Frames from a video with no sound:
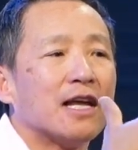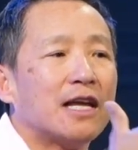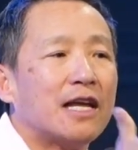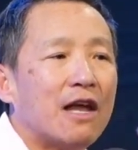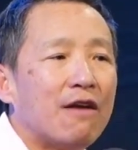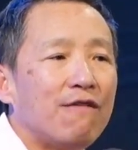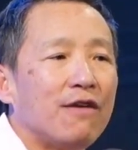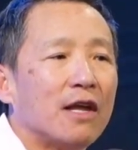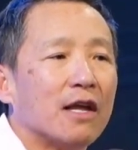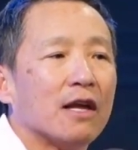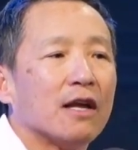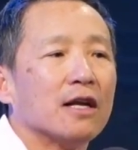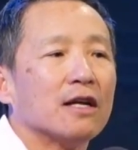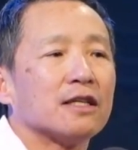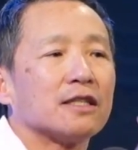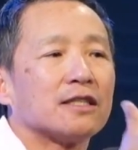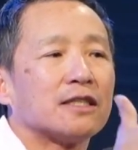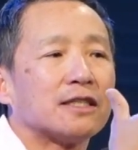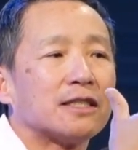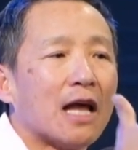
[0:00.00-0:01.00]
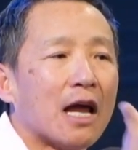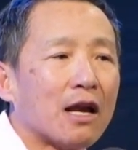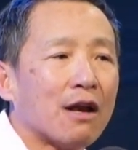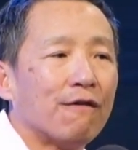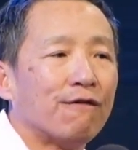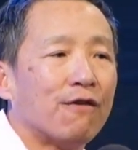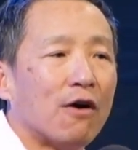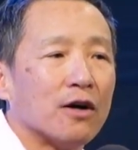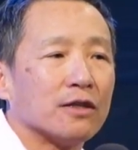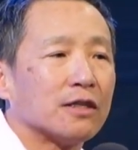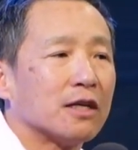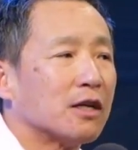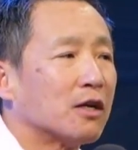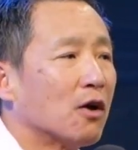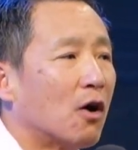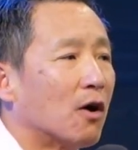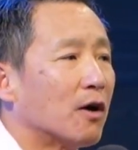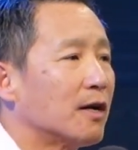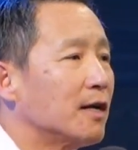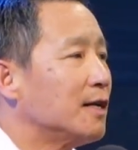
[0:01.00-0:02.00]
giving, sacrificing
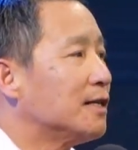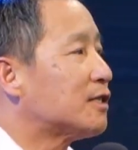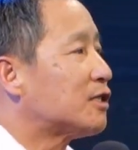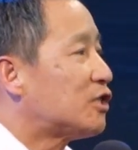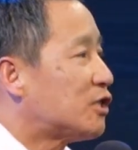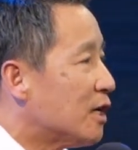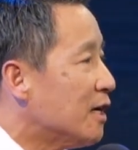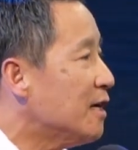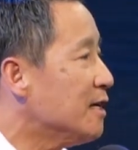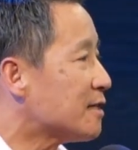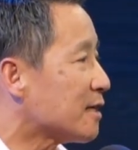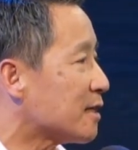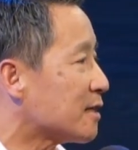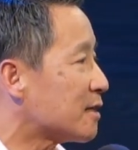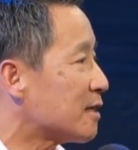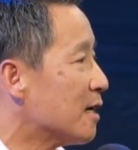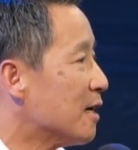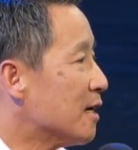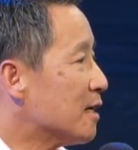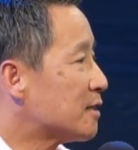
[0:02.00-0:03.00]
God is Jesus.